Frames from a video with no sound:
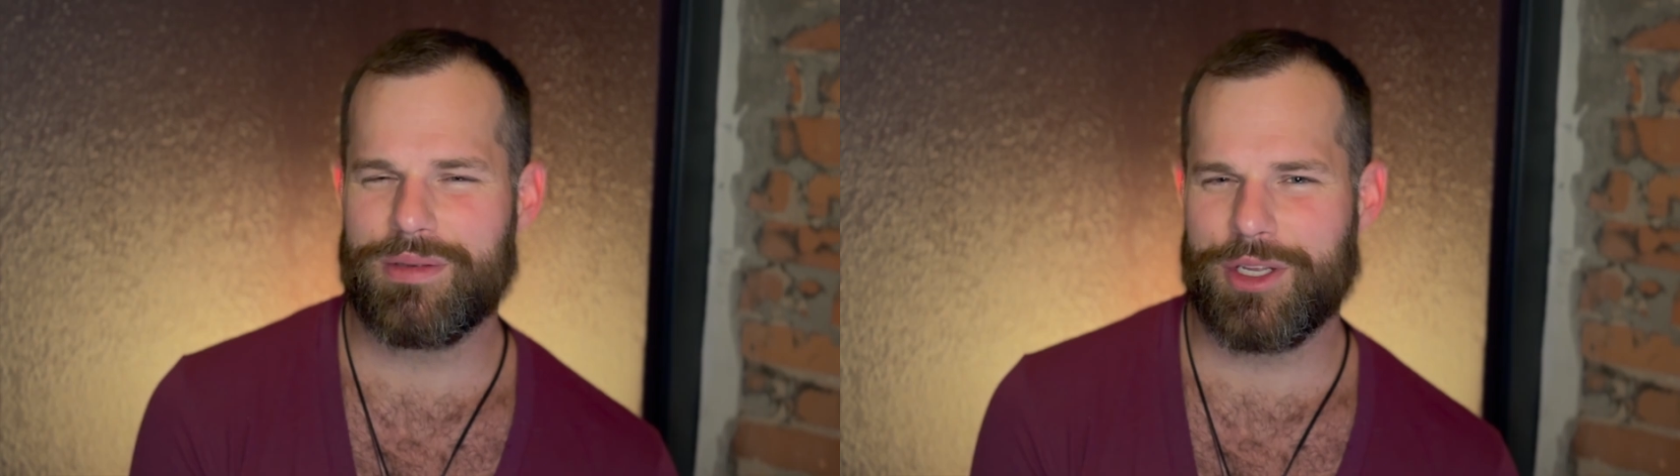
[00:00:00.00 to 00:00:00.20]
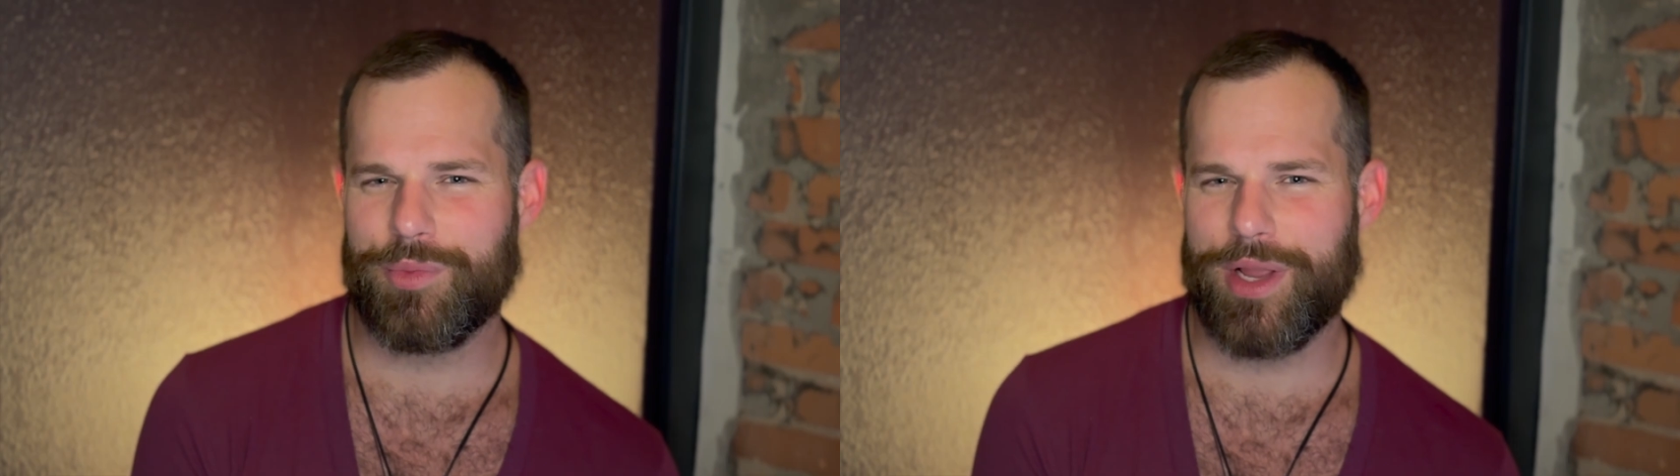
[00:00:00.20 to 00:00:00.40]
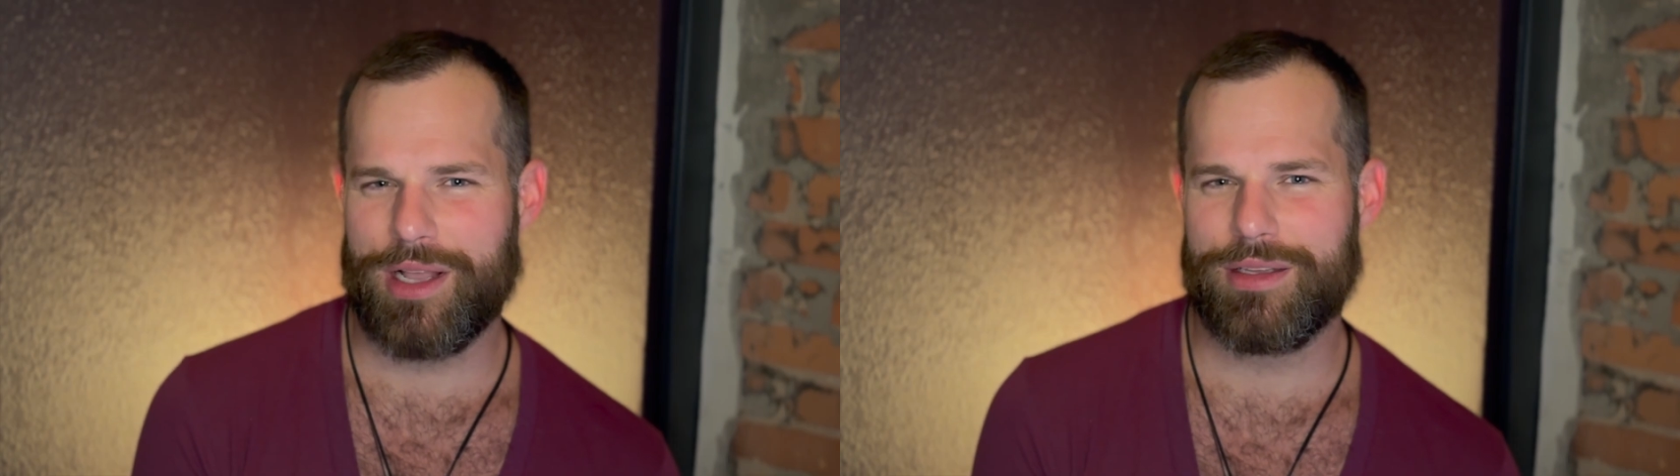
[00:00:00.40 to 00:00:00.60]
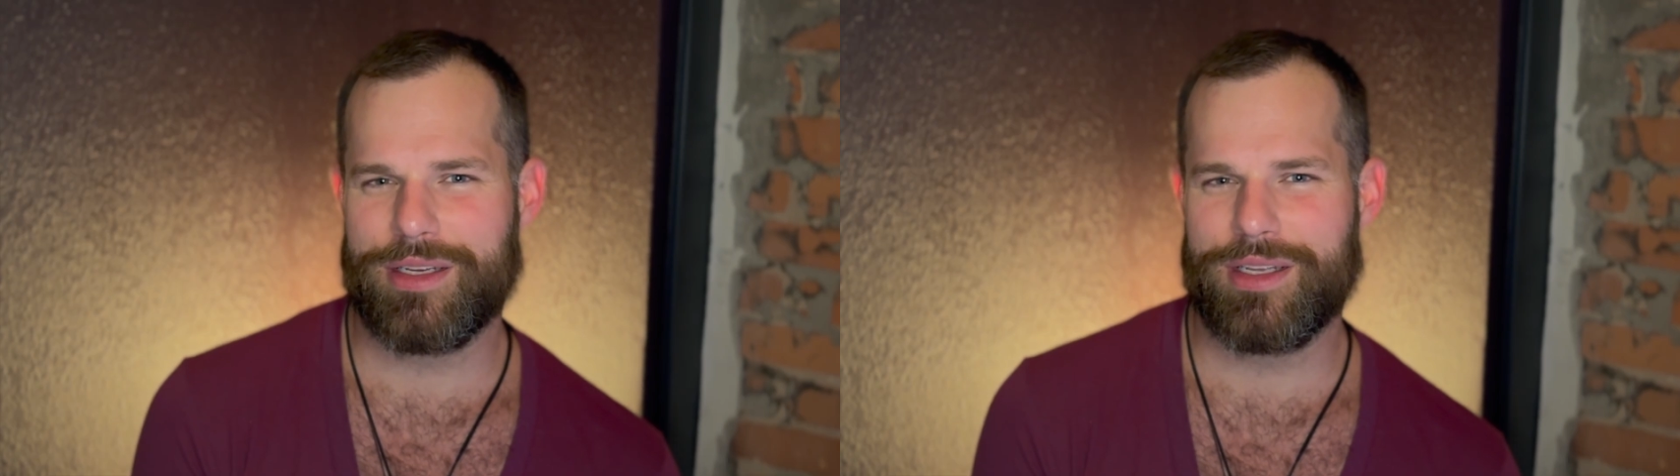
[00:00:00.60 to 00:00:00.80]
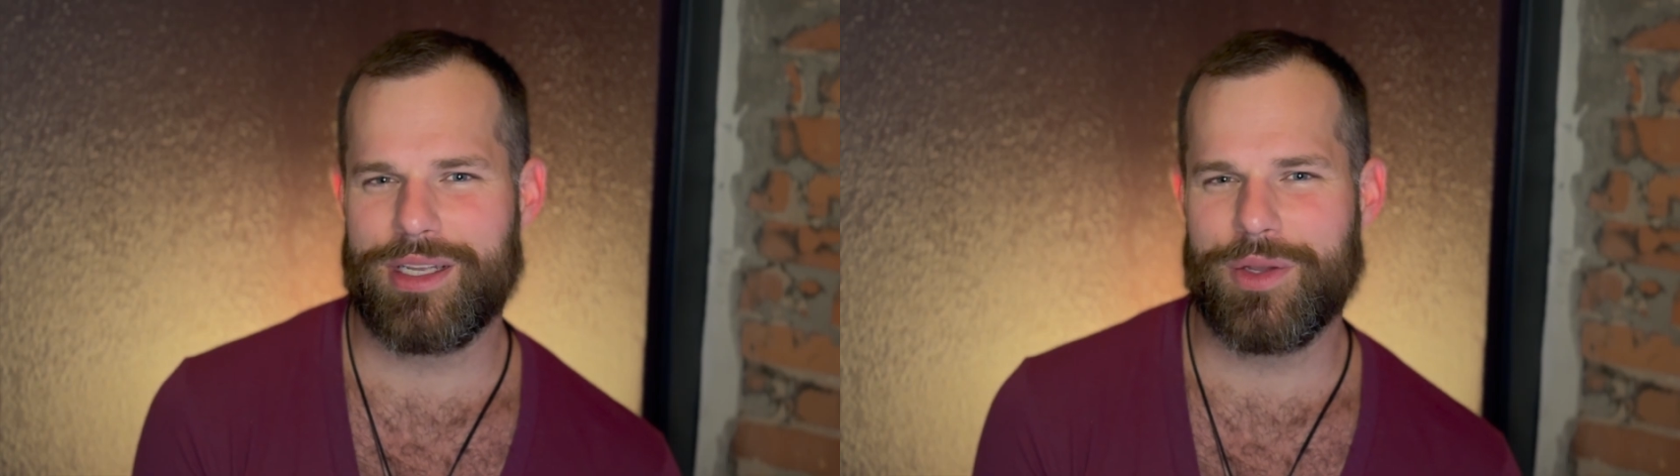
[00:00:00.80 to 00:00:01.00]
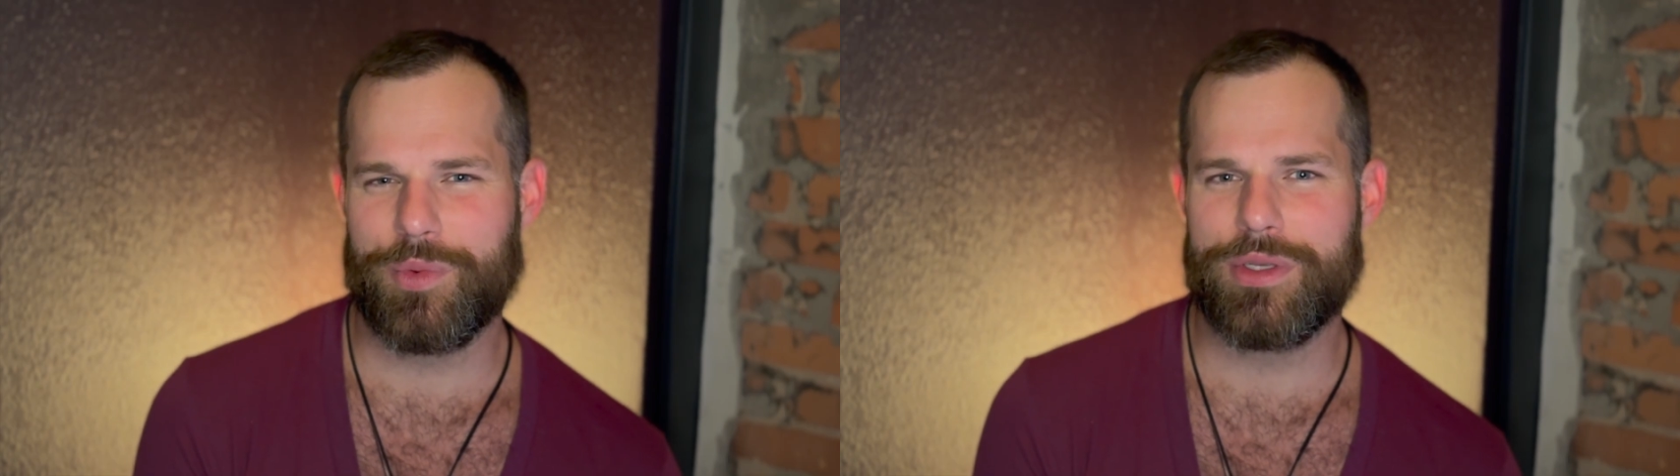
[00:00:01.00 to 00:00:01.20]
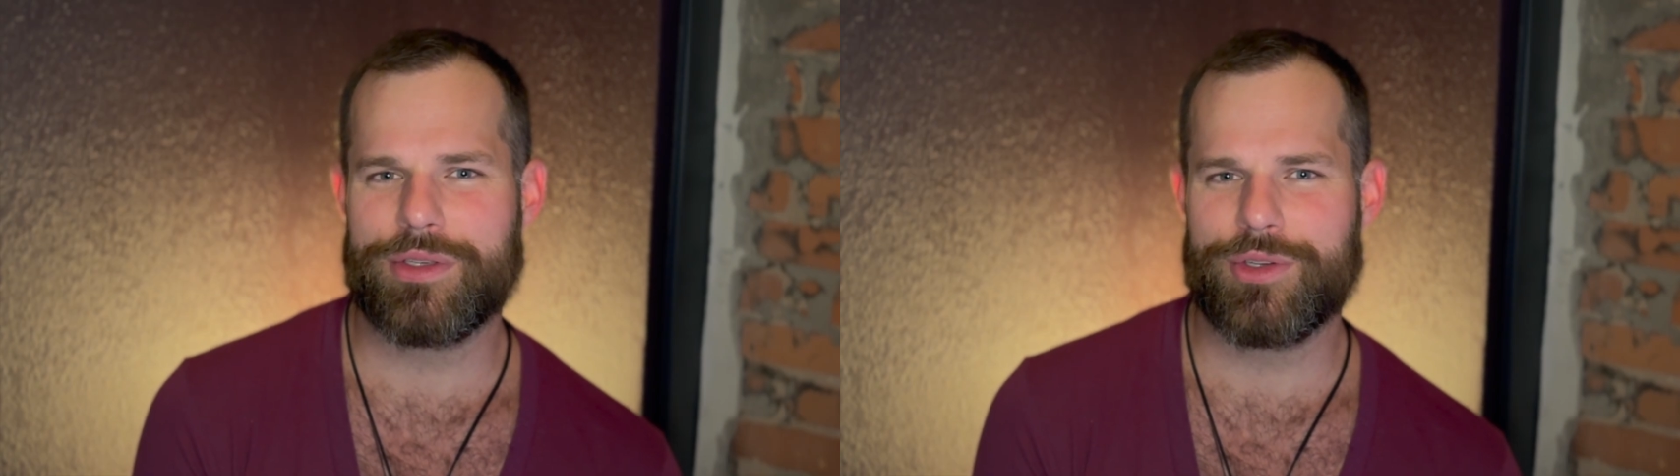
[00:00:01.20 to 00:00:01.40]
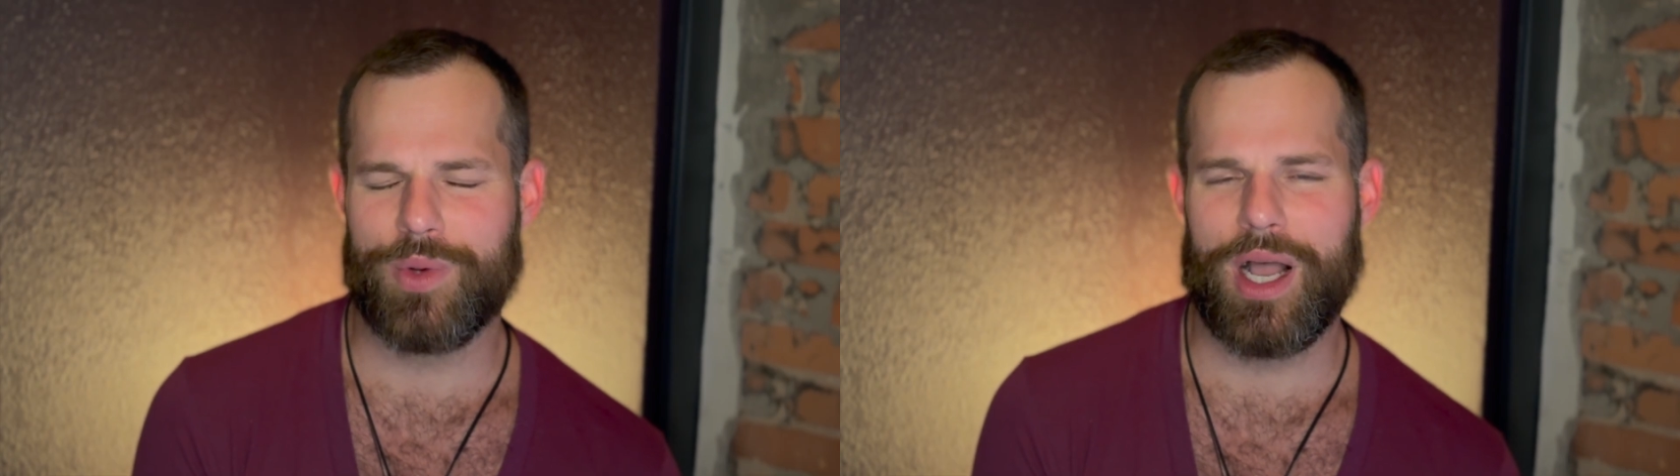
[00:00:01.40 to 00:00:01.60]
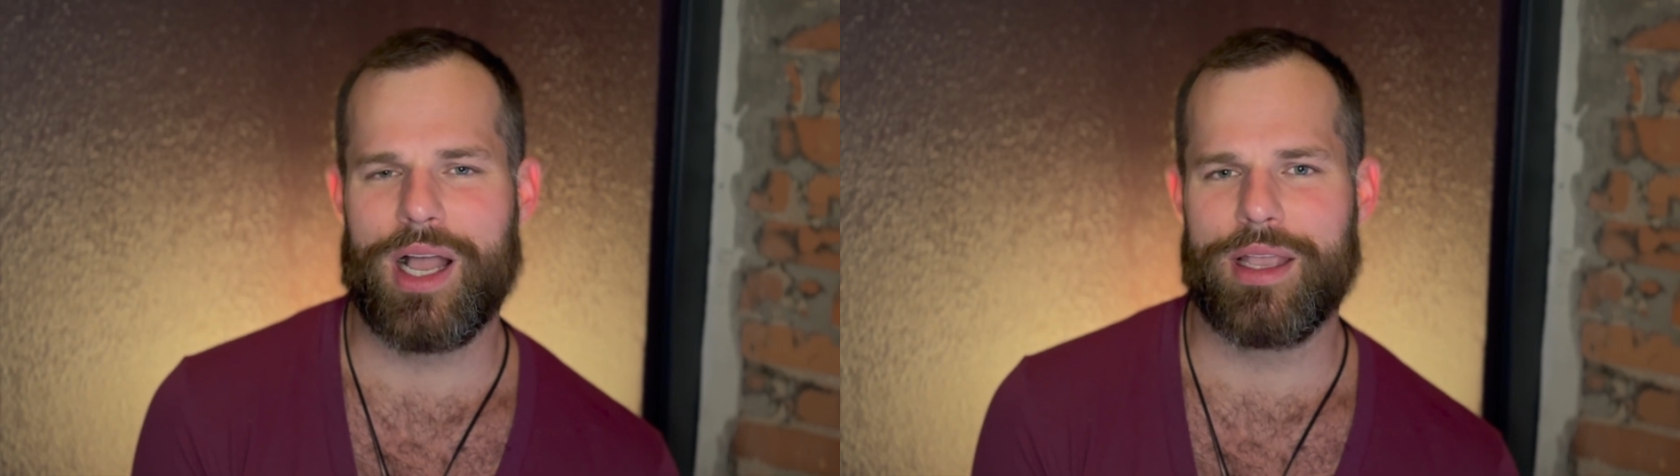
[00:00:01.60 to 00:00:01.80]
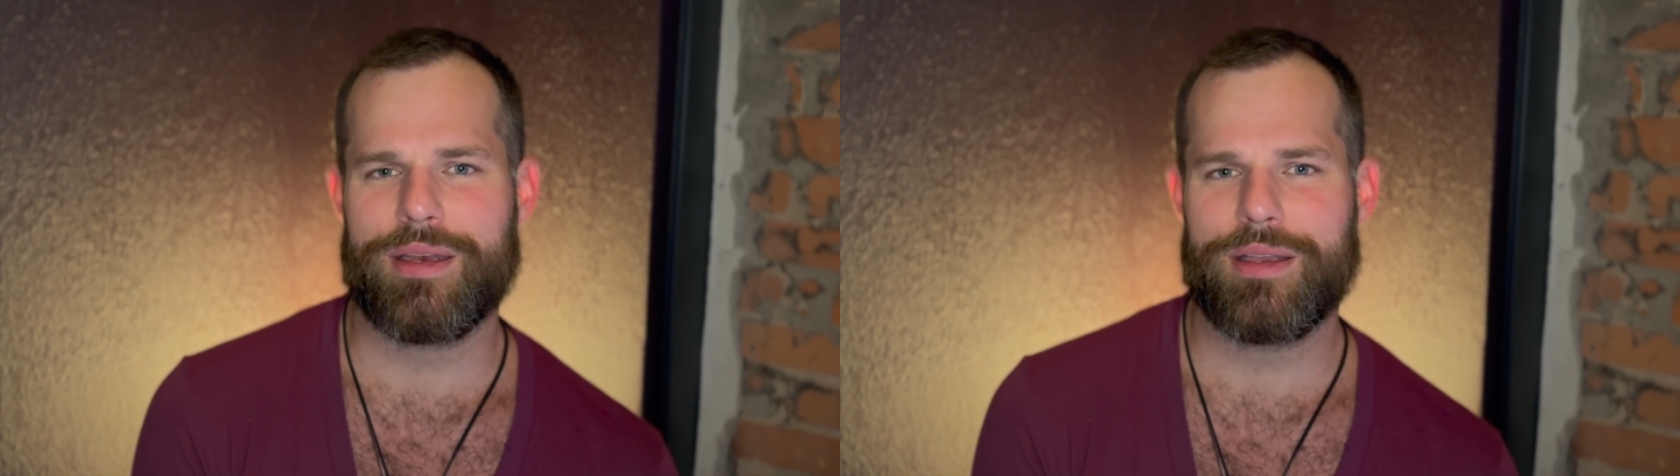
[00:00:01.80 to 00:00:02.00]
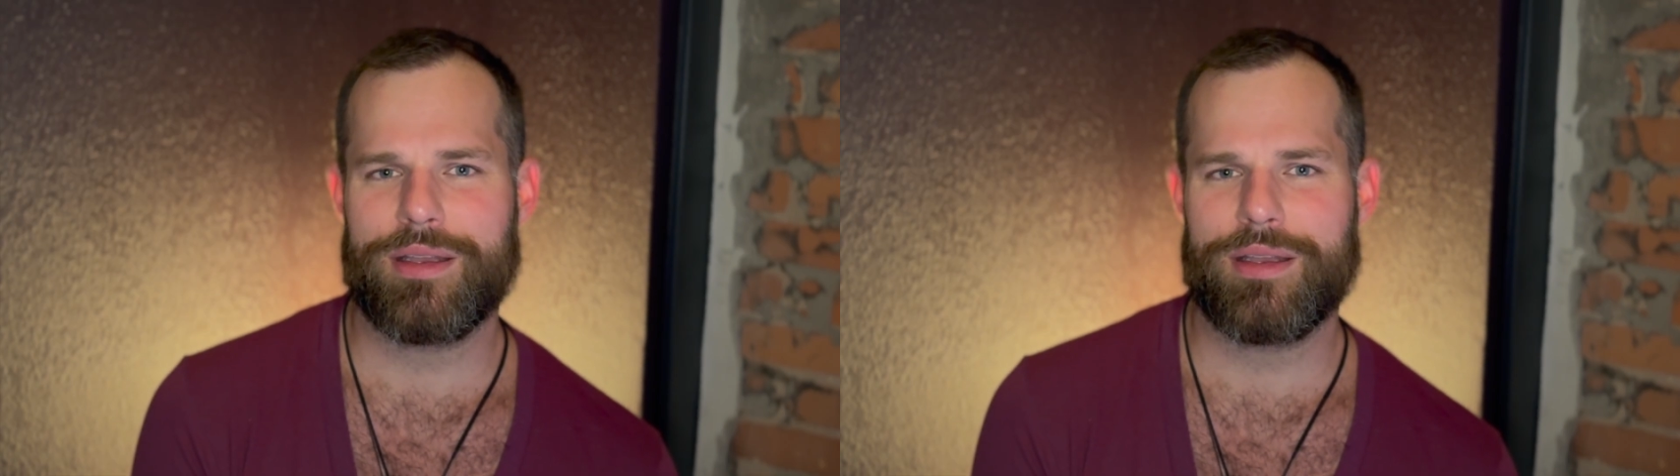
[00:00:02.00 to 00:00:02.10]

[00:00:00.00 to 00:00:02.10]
In reality, it was to hide.